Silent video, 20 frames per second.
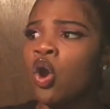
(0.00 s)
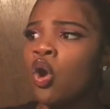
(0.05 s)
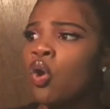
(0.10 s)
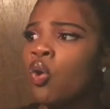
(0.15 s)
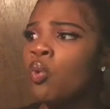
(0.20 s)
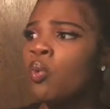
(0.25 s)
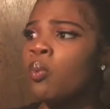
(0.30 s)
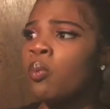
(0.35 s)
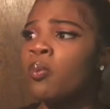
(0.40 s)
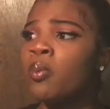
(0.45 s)

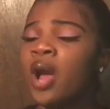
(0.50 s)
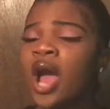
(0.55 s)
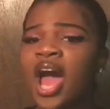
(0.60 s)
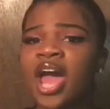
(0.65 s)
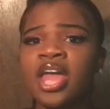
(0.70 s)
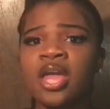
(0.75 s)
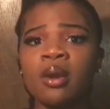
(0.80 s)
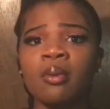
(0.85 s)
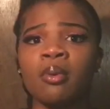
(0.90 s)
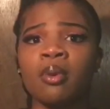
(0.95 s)
who
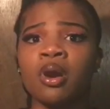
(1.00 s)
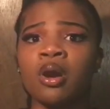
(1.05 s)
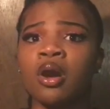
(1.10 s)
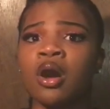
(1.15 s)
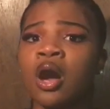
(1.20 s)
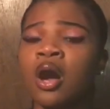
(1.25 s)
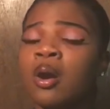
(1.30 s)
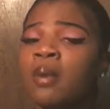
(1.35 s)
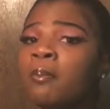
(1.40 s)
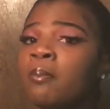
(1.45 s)
got him
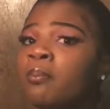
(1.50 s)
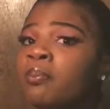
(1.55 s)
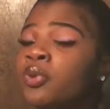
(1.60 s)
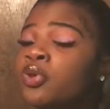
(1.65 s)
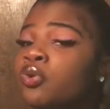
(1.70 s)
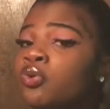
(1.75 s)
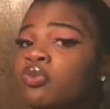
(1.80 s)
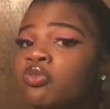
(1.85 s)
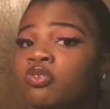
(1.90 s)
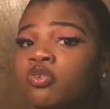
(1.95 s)
a, a
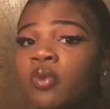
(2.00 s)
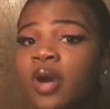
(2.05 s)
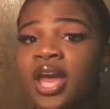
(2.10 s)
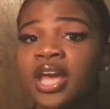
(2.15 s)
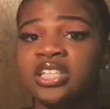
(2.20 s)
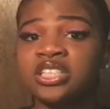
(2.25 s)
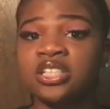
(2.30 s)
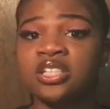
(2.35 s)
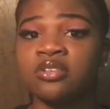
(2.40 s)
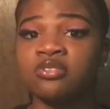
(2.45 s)

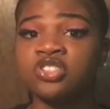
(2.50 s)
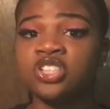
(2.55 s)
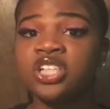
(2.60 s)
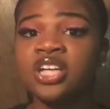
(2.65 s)
beautiful-ass gift.